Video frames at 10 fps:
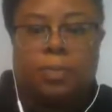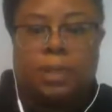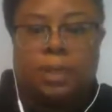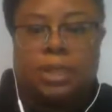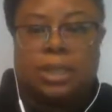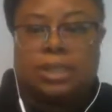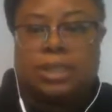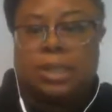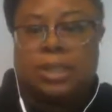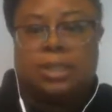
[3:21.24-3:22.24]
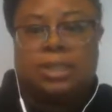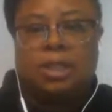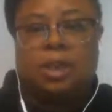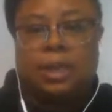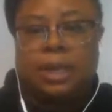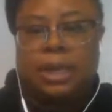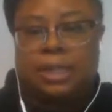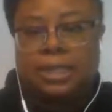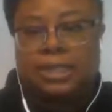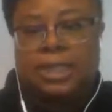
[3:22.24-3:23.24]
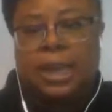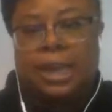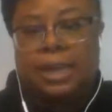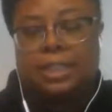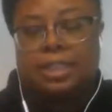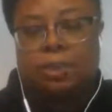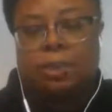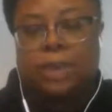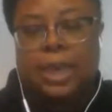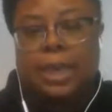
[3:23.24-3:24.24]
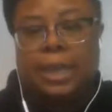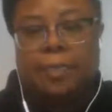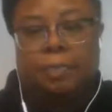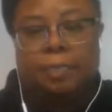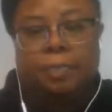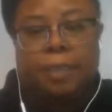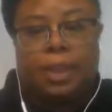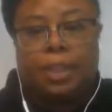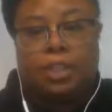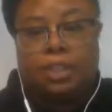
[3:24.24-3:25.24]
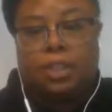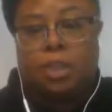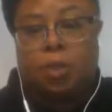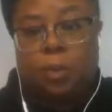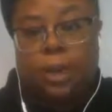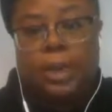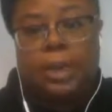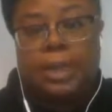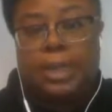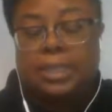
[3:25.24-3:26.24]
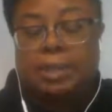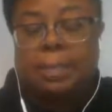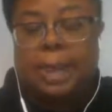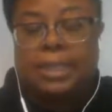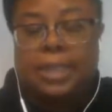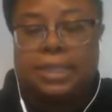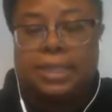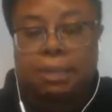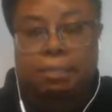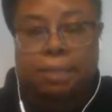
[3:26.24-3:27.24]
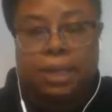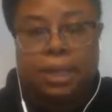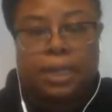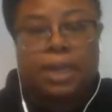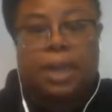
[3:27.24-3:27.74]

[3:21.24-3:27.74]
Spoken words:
It's already a design that's created. You just go in and customize that template,